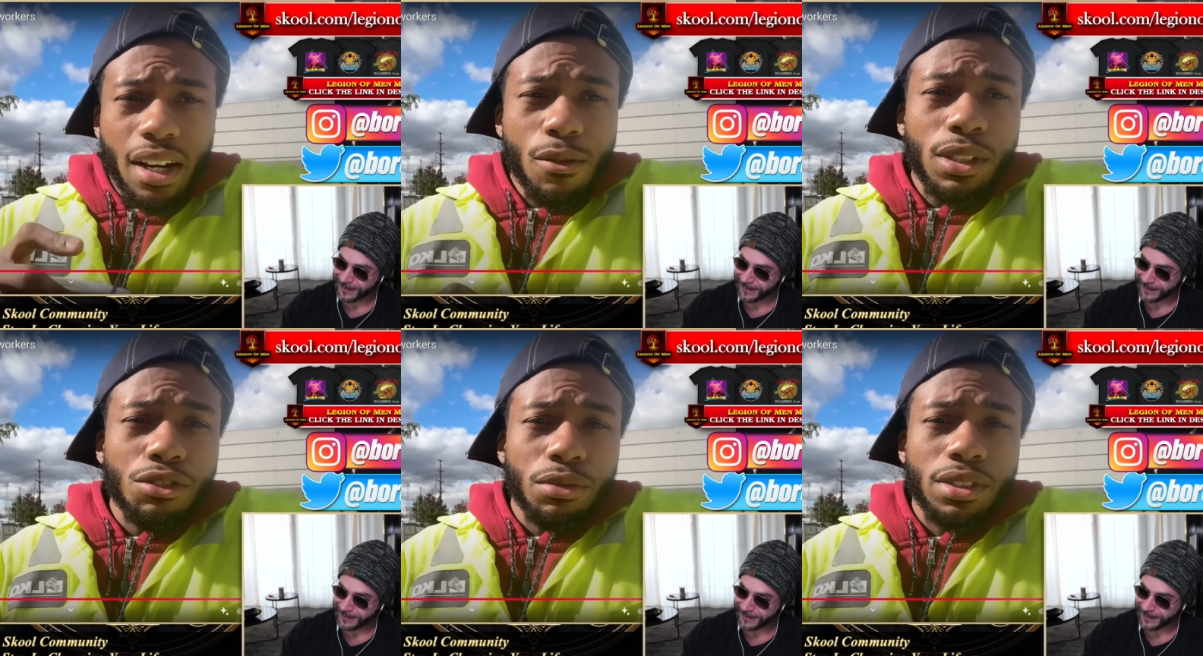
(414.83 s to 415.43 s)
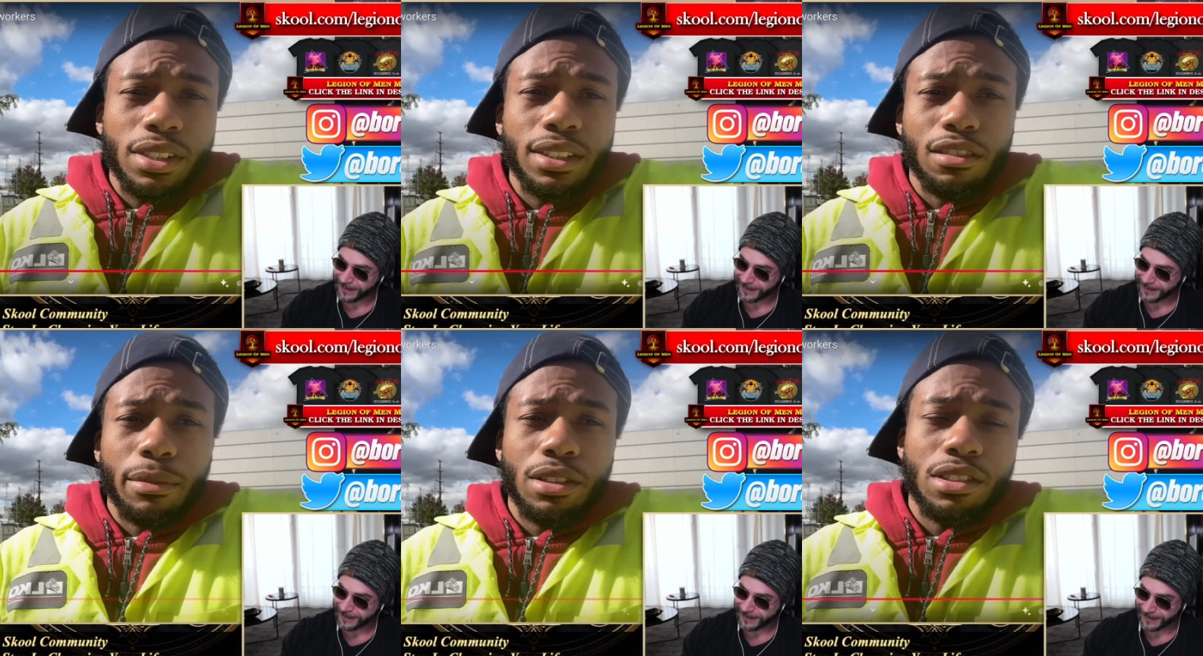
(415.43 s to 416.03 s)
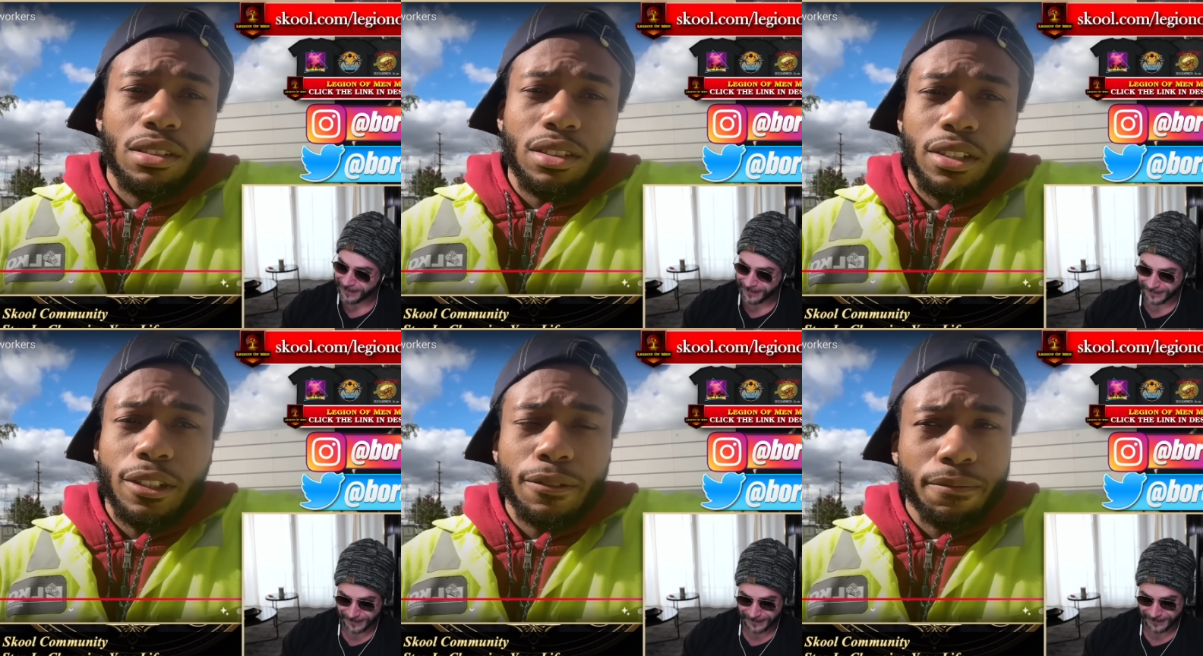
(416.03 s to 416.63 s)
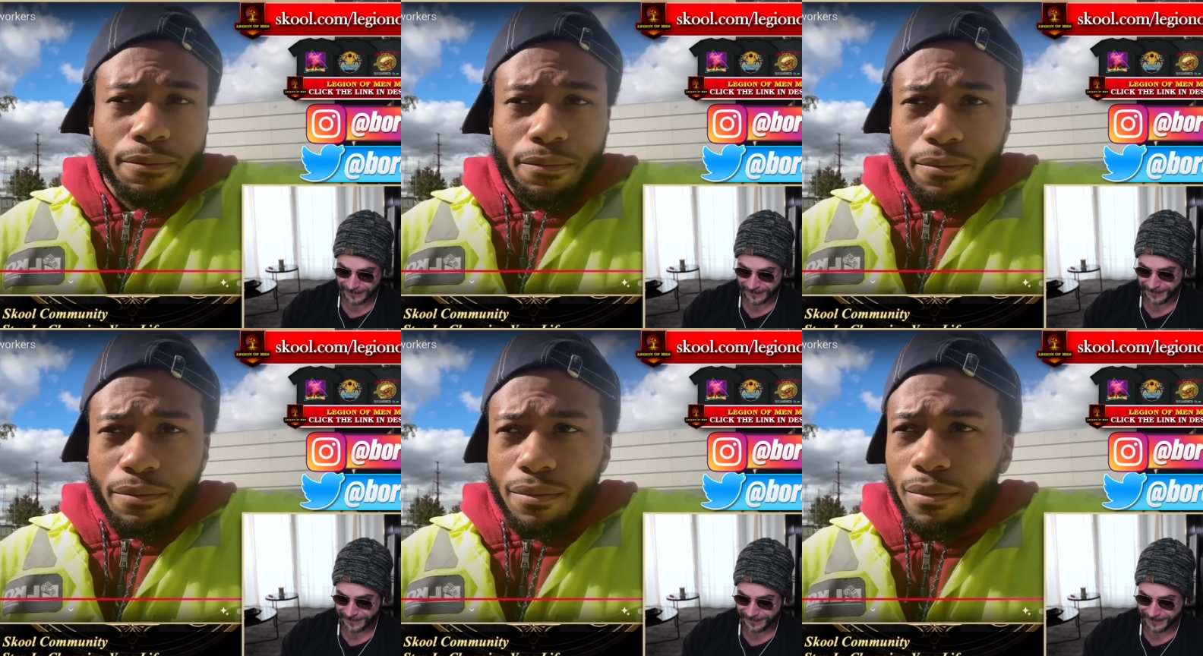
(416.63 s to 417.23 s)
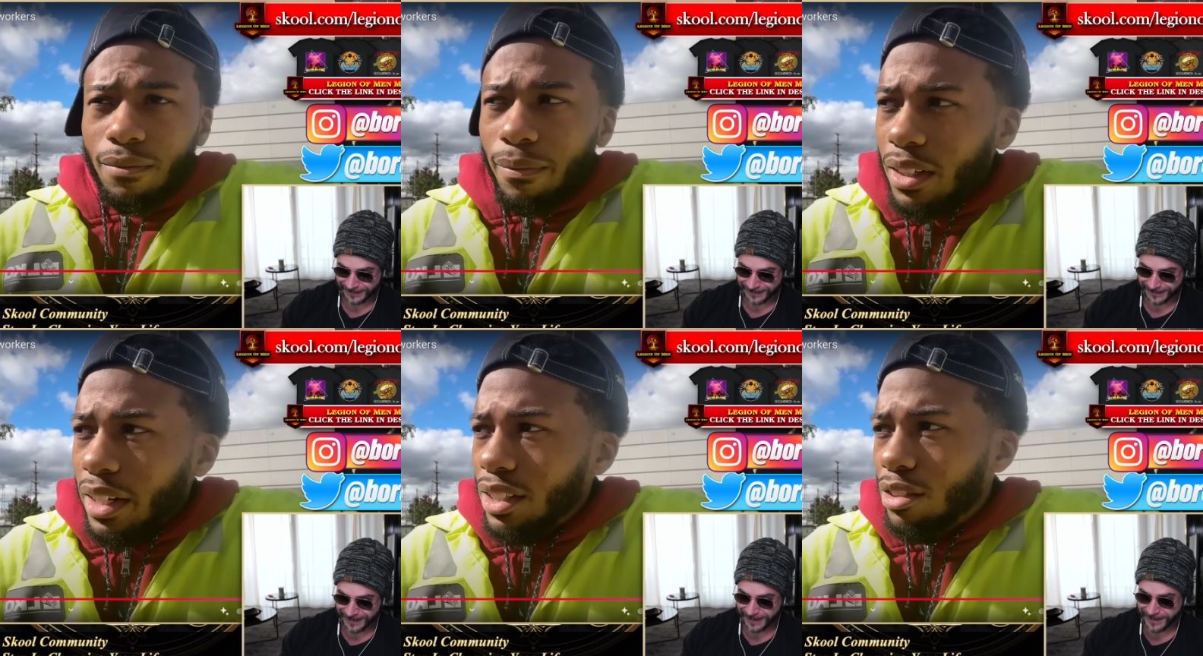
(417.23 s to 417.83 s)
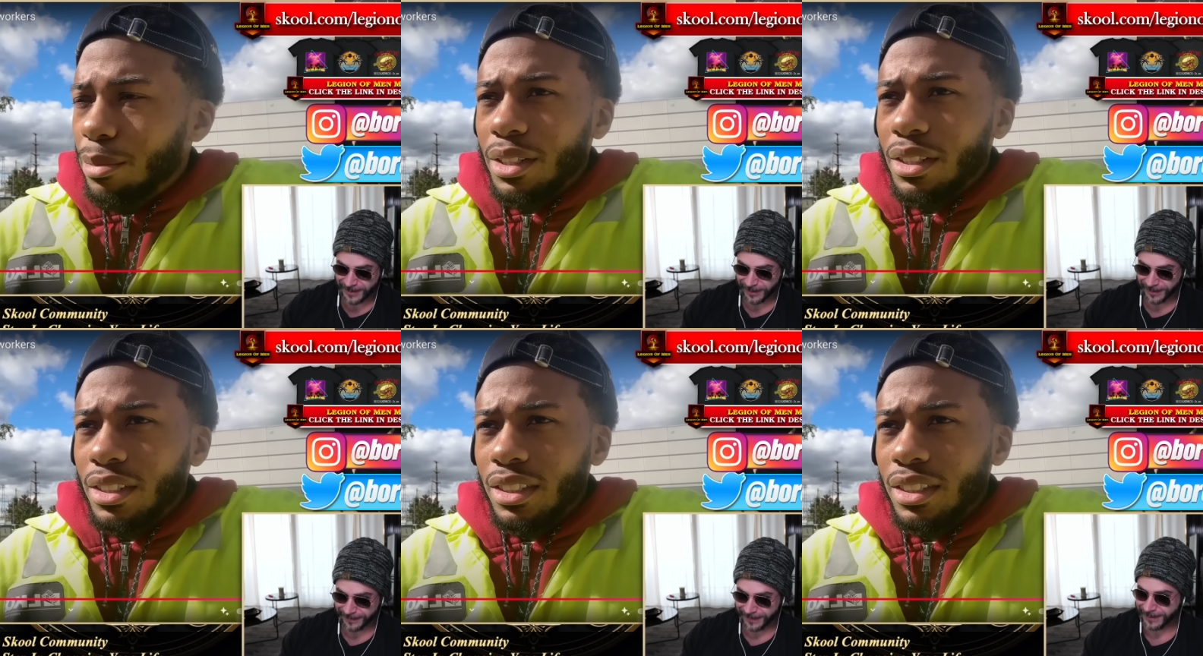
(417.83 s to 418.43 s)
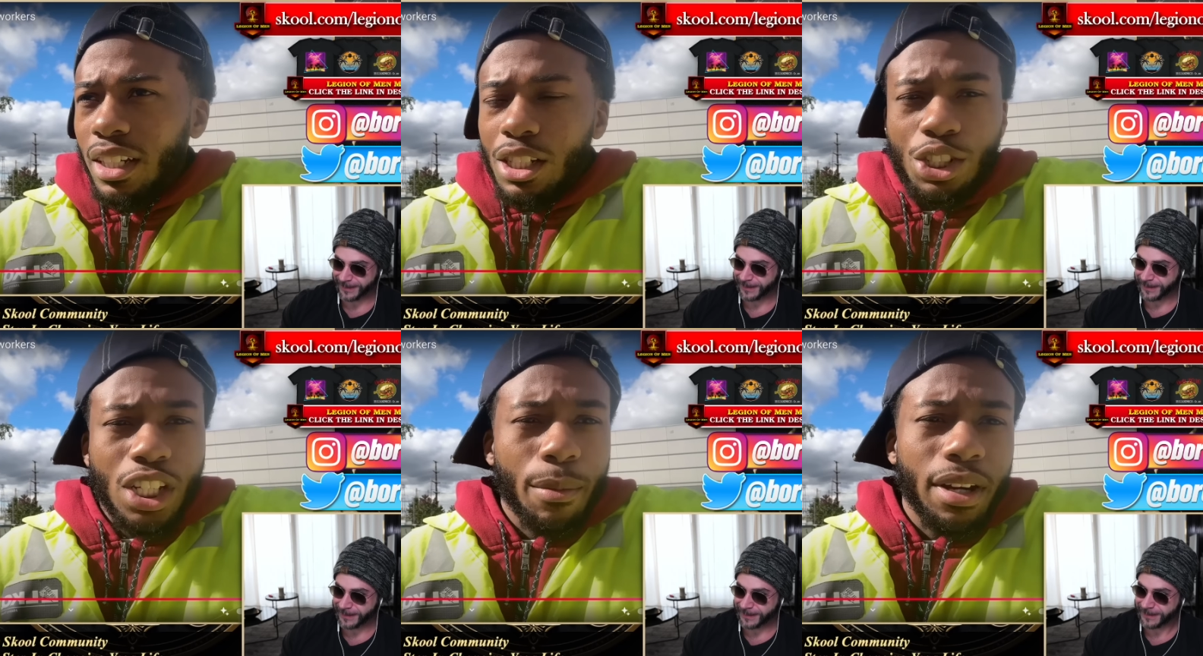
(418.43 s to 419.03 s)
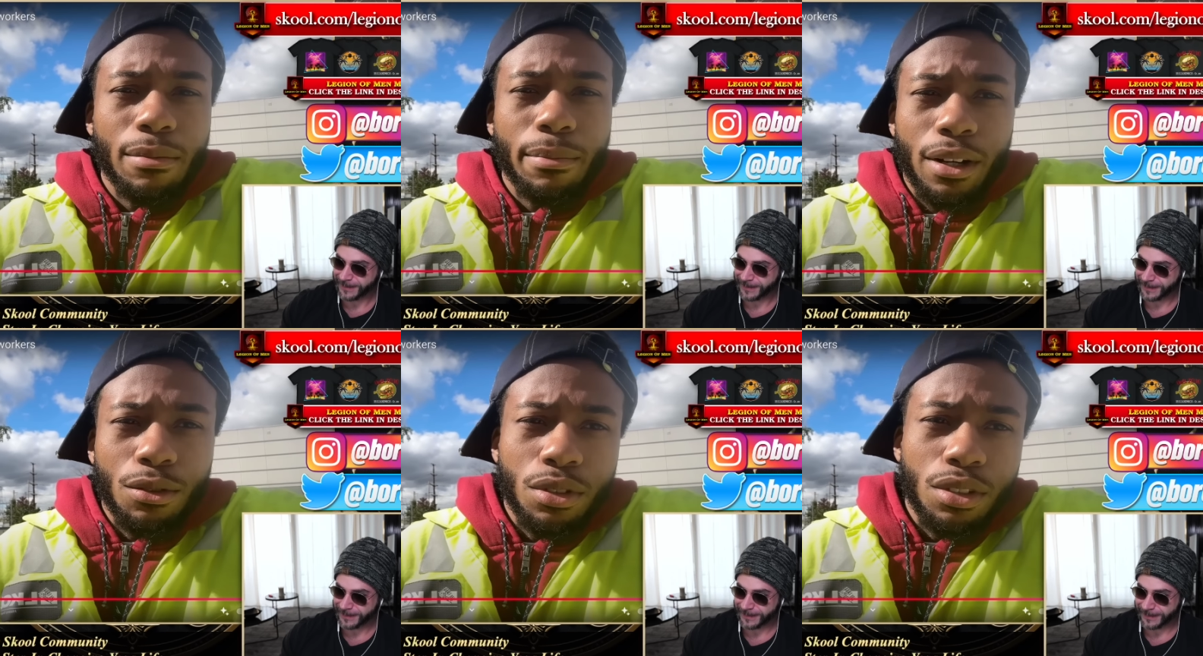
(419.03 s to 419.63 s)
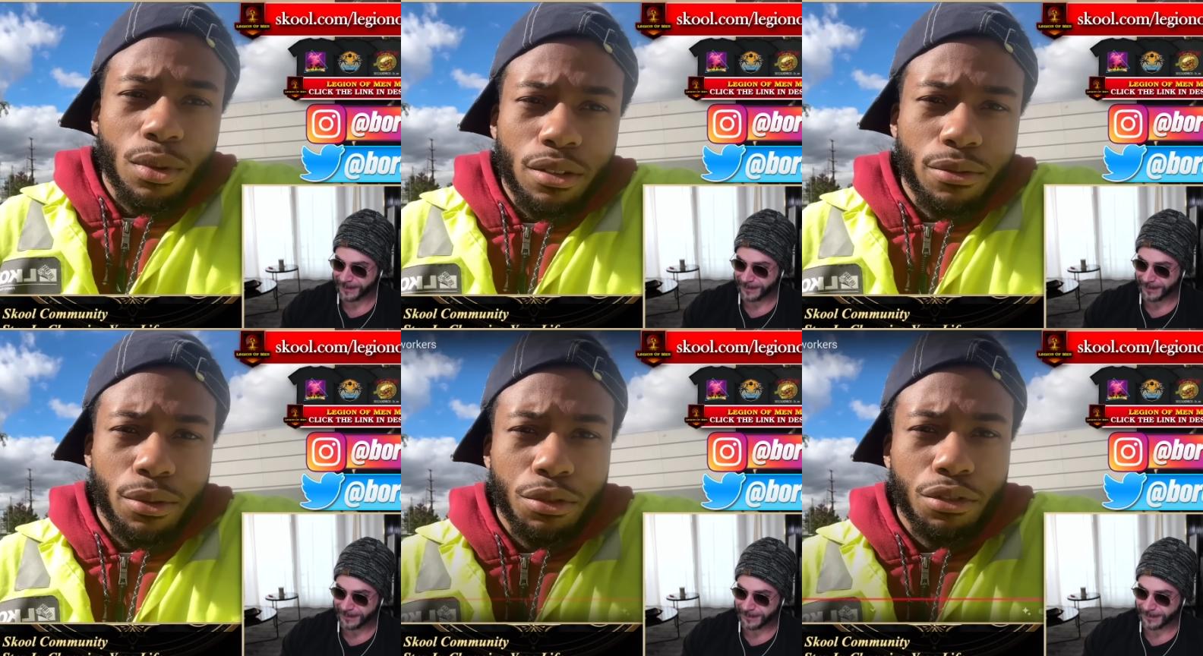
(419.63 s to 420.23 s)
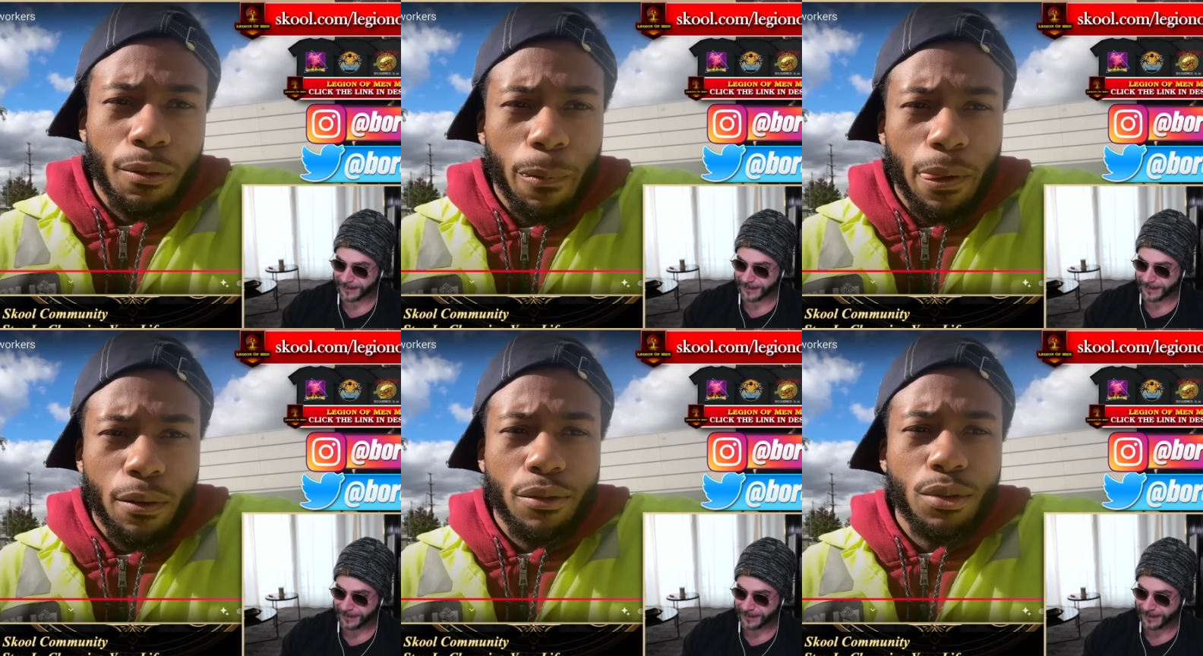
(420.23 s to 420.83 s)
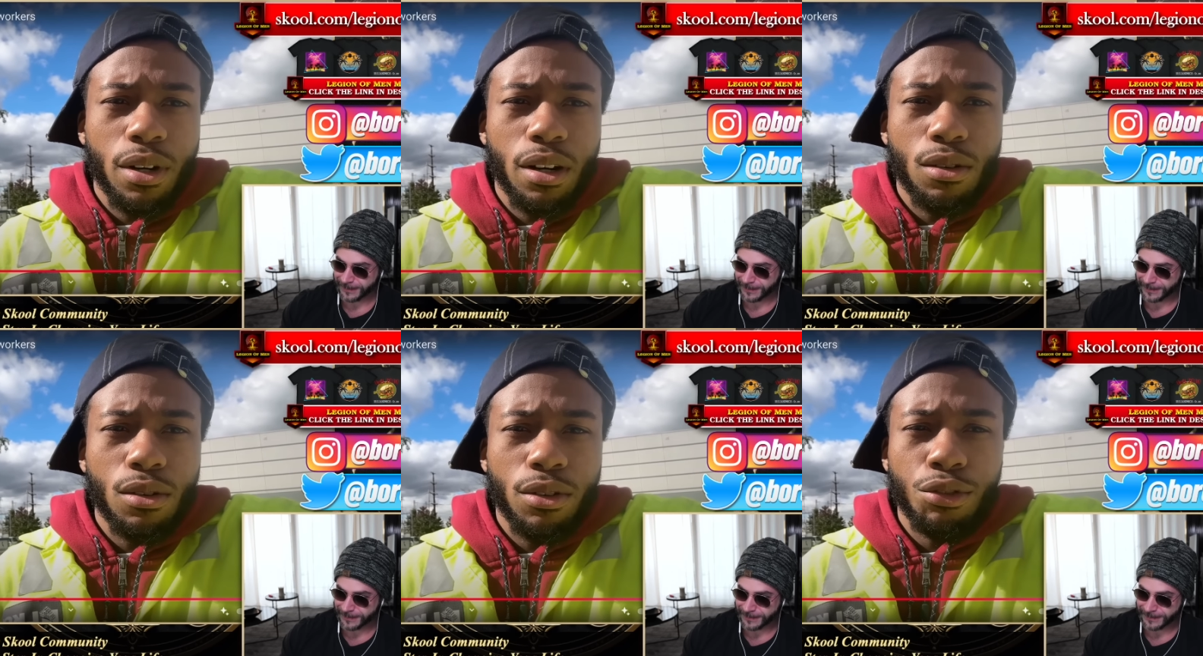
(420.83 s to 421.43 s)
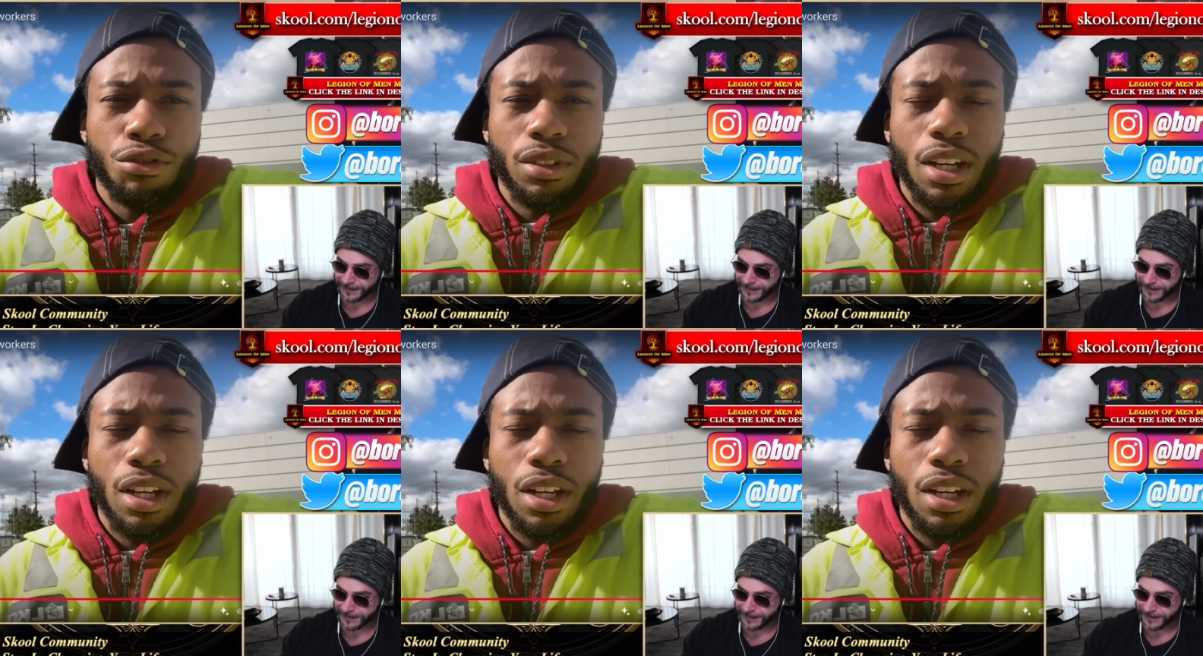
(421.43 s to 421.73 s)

Speaker 1: I really just wanted to get this message out there. Cut it short, homie shame anybody who's in the workforce. Or if you are older and you